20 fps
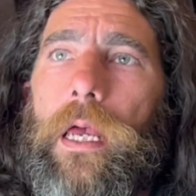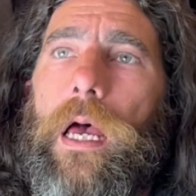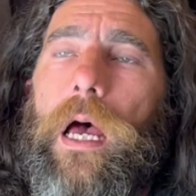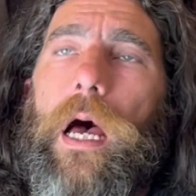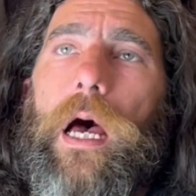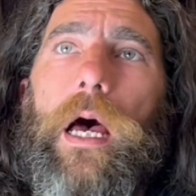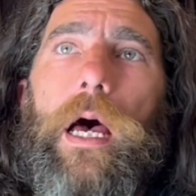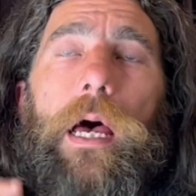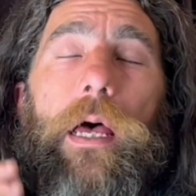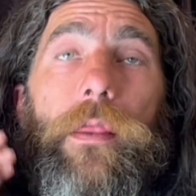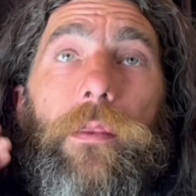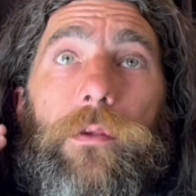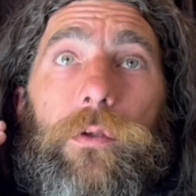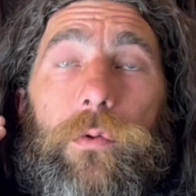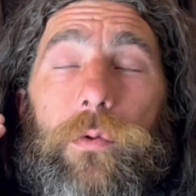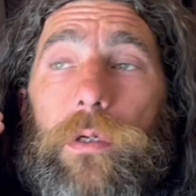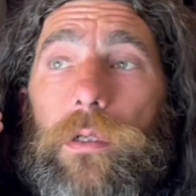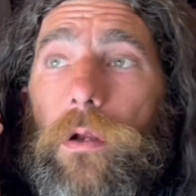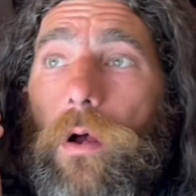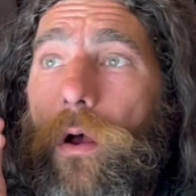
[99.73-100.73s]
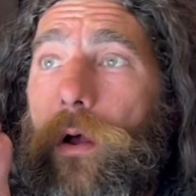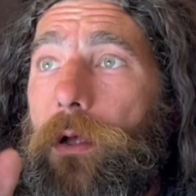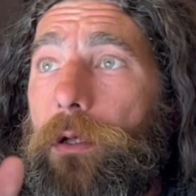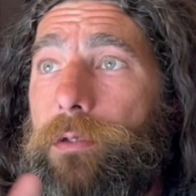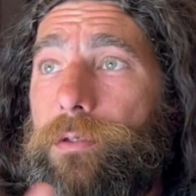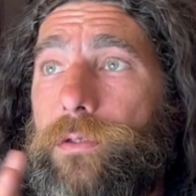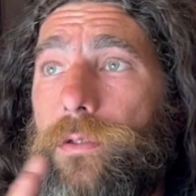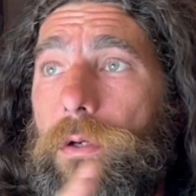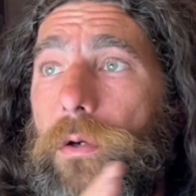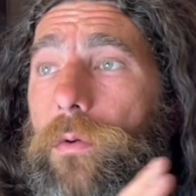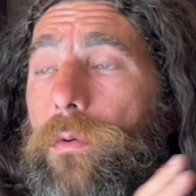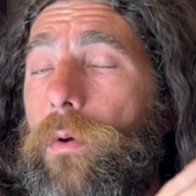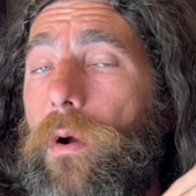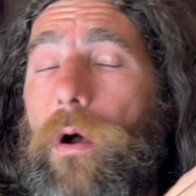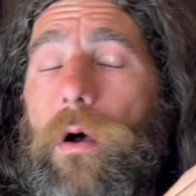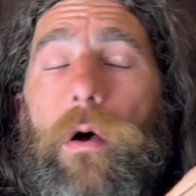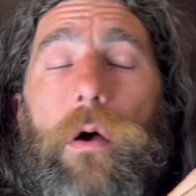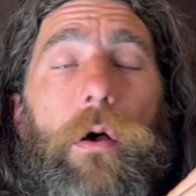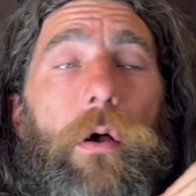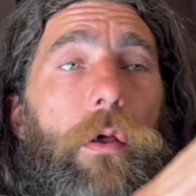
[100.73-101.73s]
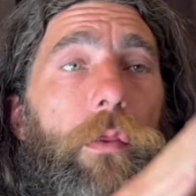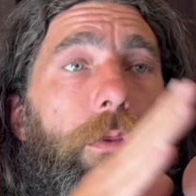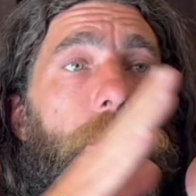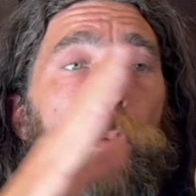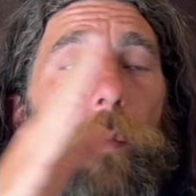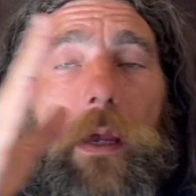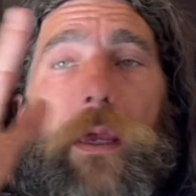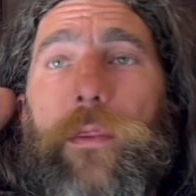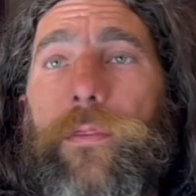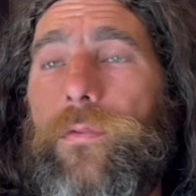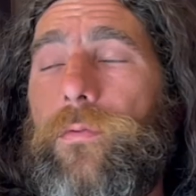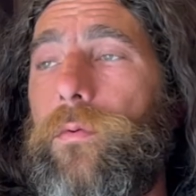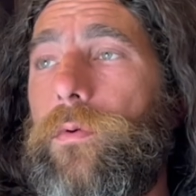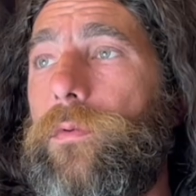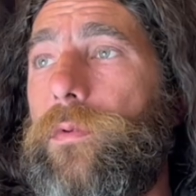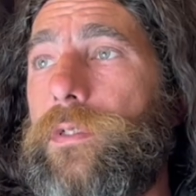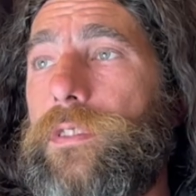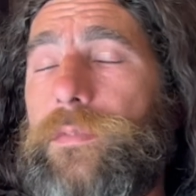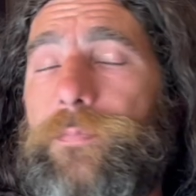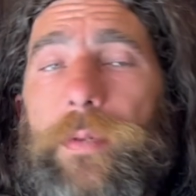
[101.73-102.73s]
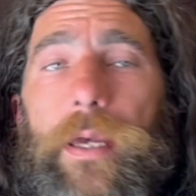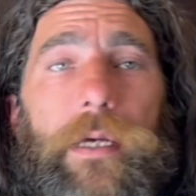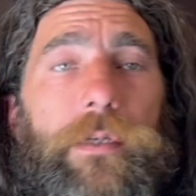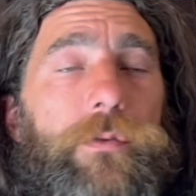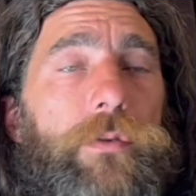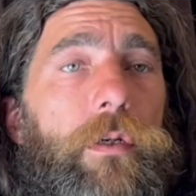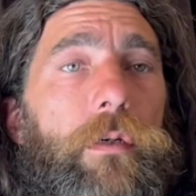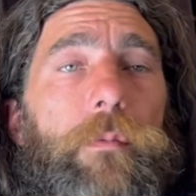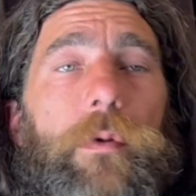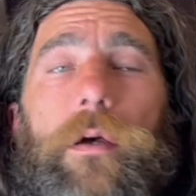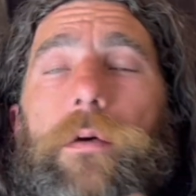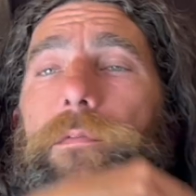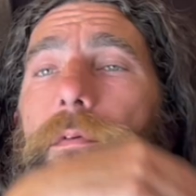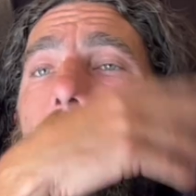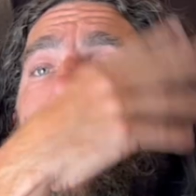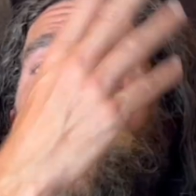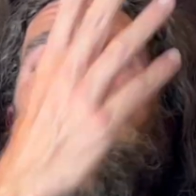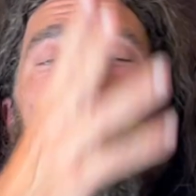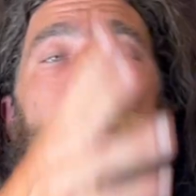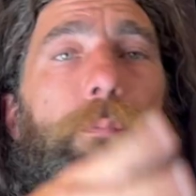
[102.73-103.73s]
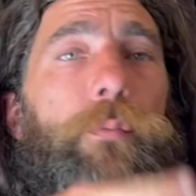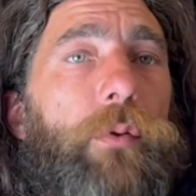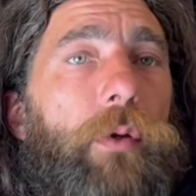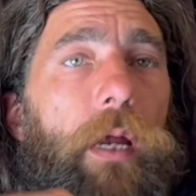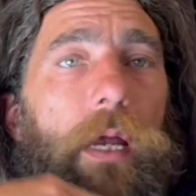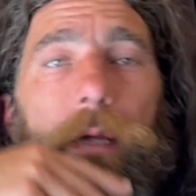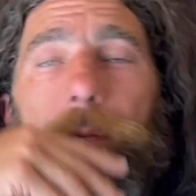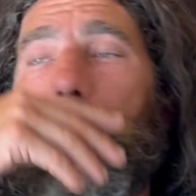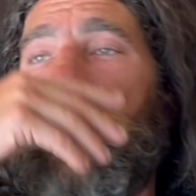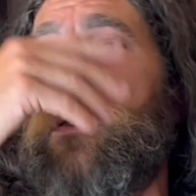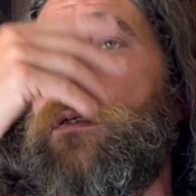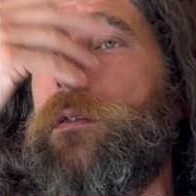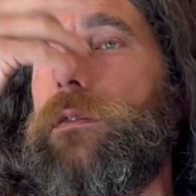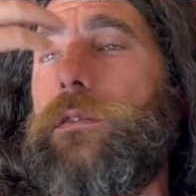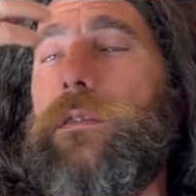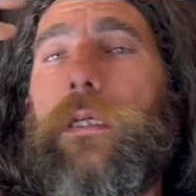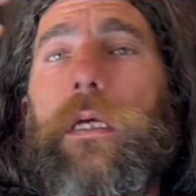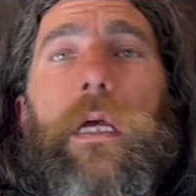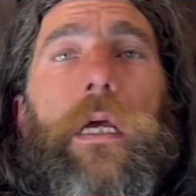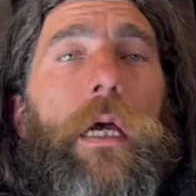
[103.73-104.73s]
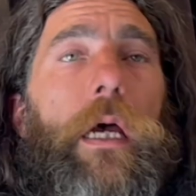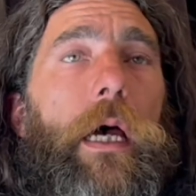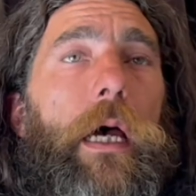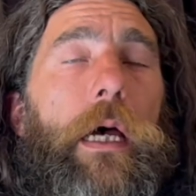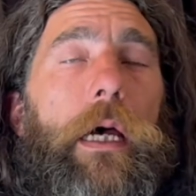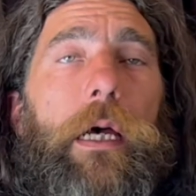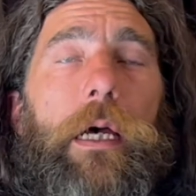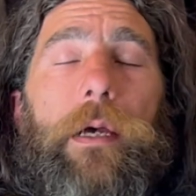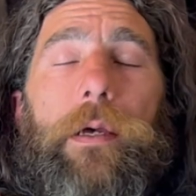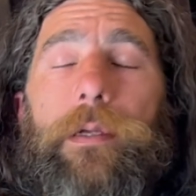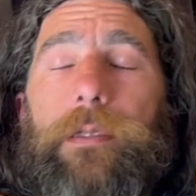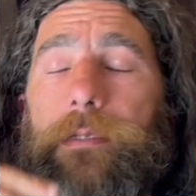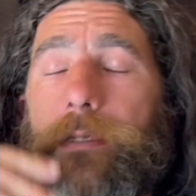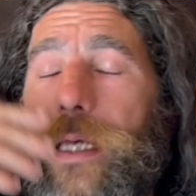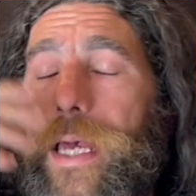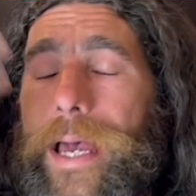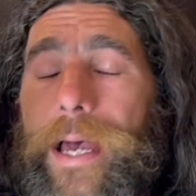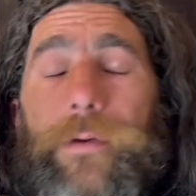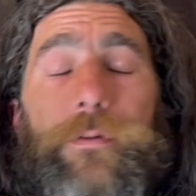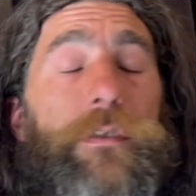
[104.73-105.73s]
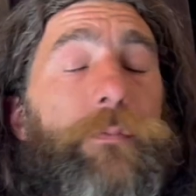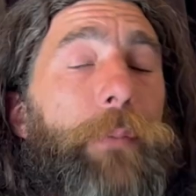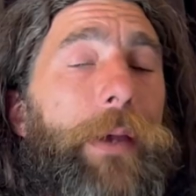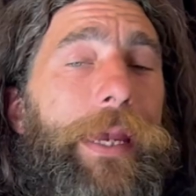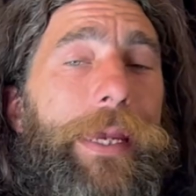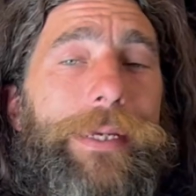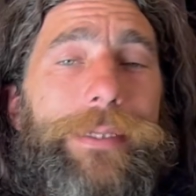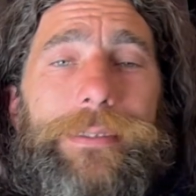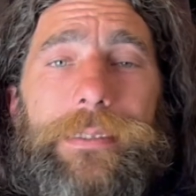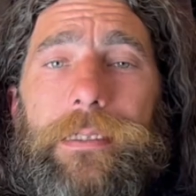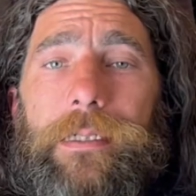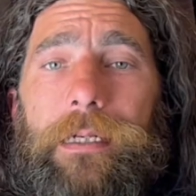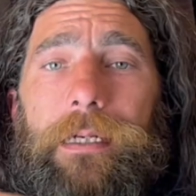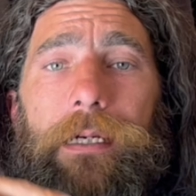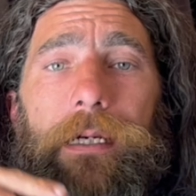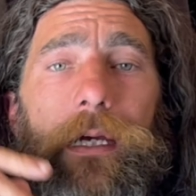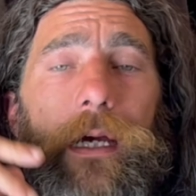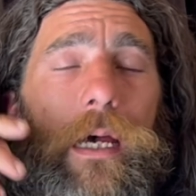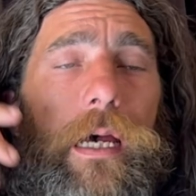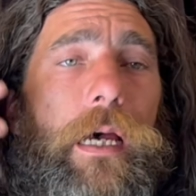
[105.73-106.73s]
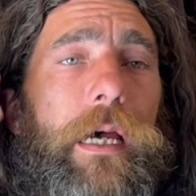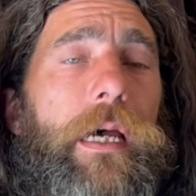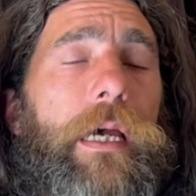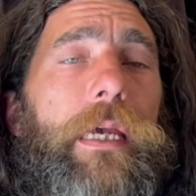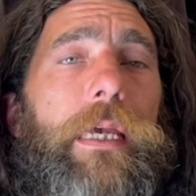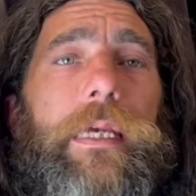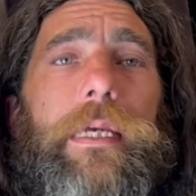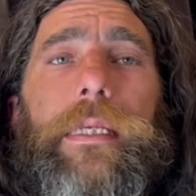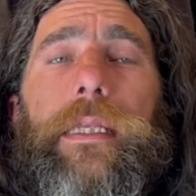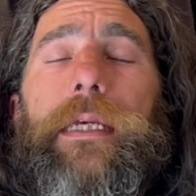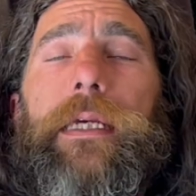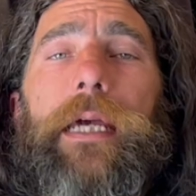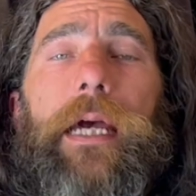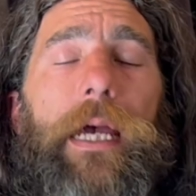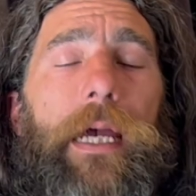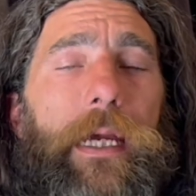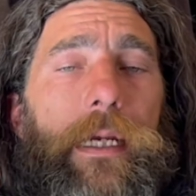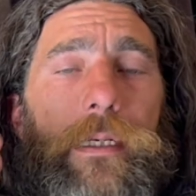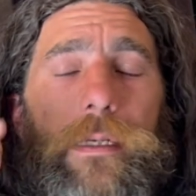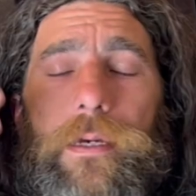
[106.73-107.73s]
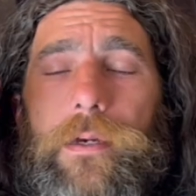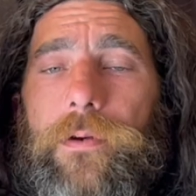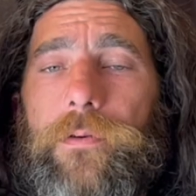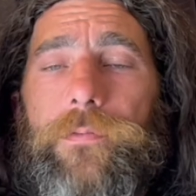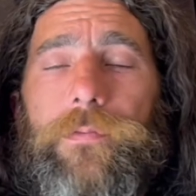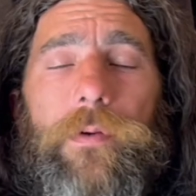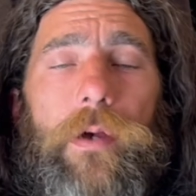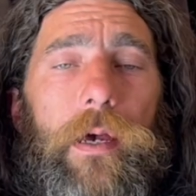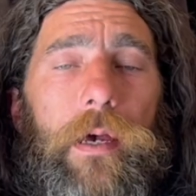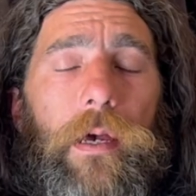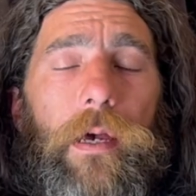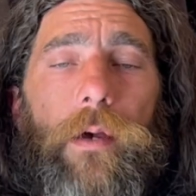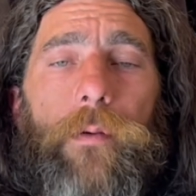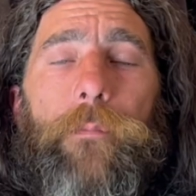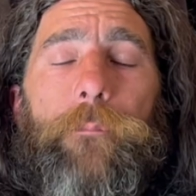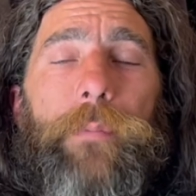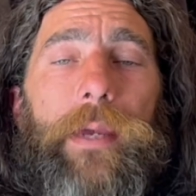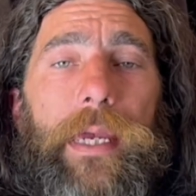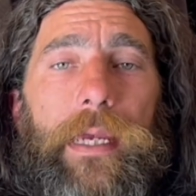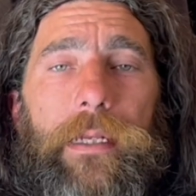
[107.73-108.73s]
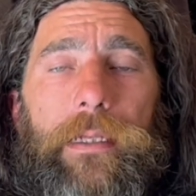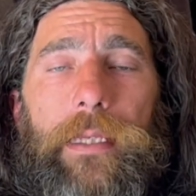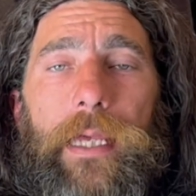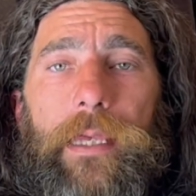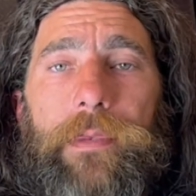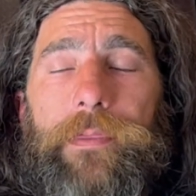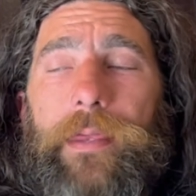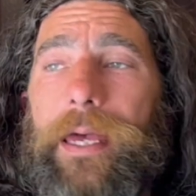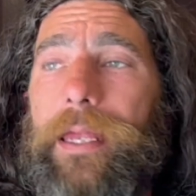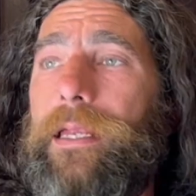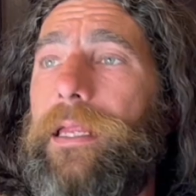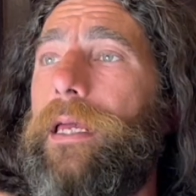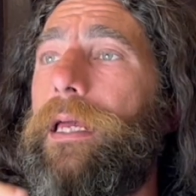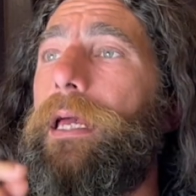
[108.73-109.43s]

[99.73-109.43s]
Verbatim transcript: Uh, you can also, all the way through the spectrum of other primers, uh, it's a house paint, uh, any kind of uh, paint like that,